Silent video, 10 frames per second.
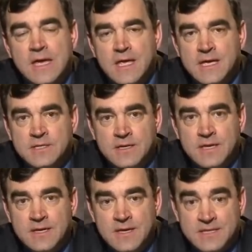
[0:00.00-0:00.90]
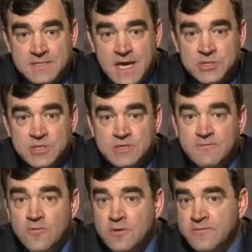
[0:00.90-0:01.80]
And exogenous
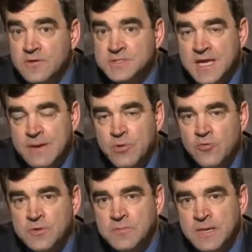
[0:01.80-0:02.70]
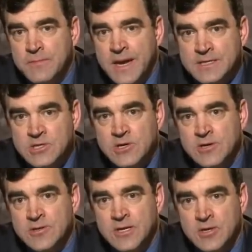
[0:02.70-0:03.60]
flora, for example, would be
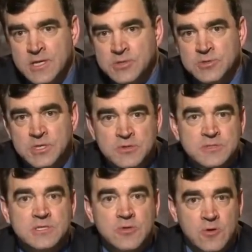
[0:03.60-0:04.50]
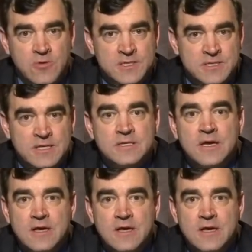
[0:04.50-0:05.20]
bacteria that are introduced to a resident